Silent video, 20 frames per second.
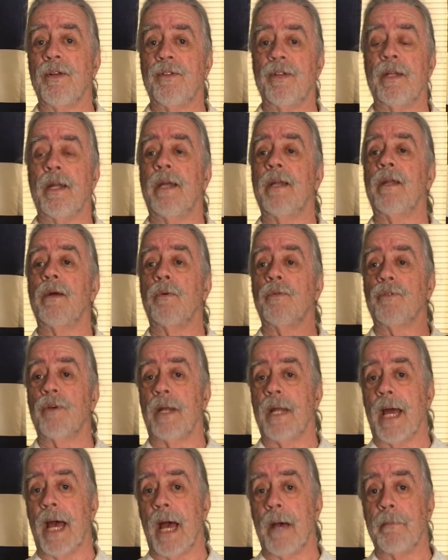it. I didn't know what was going
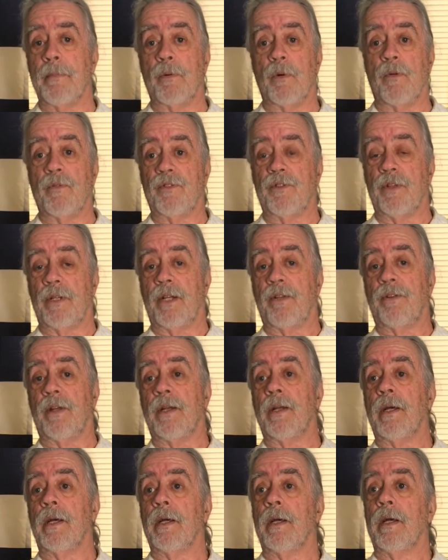to happen. All of a sudden, they said,
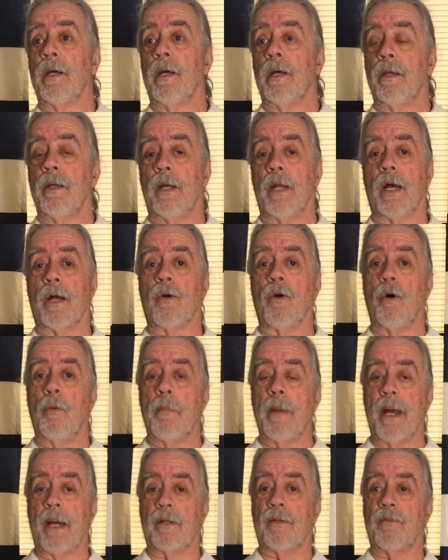"You're not going
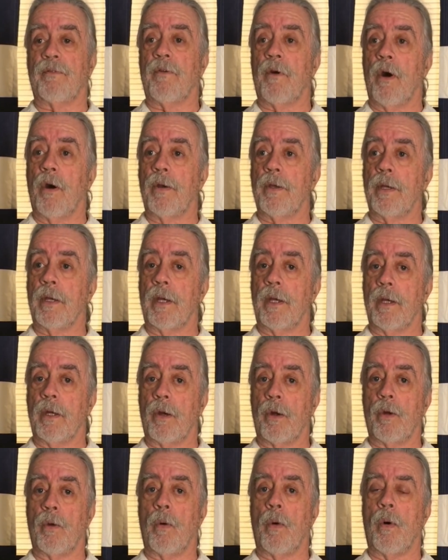back to Farley. You're going to go
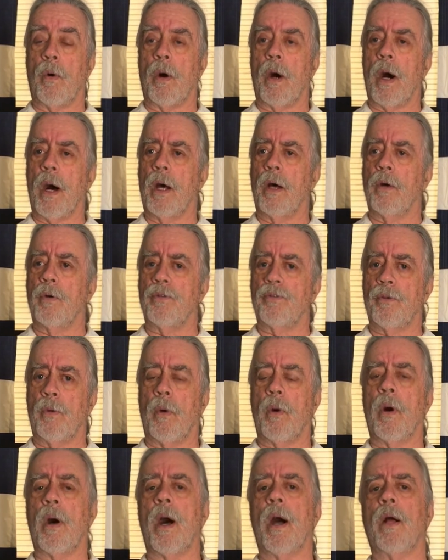to All Hallows."
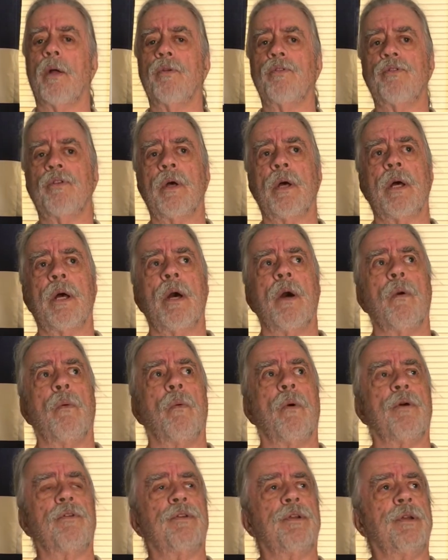All Hallows
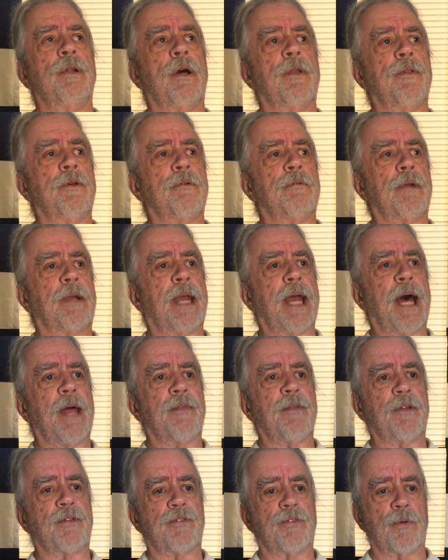was another
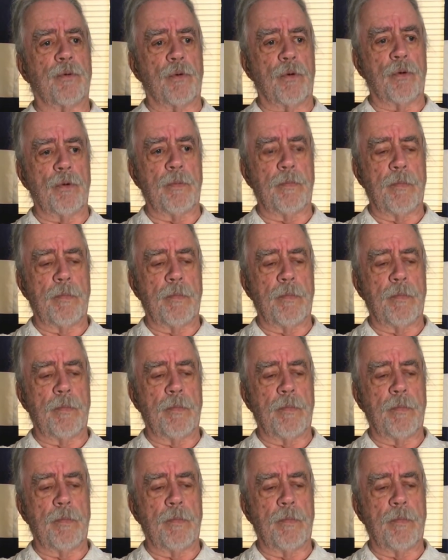Catholic school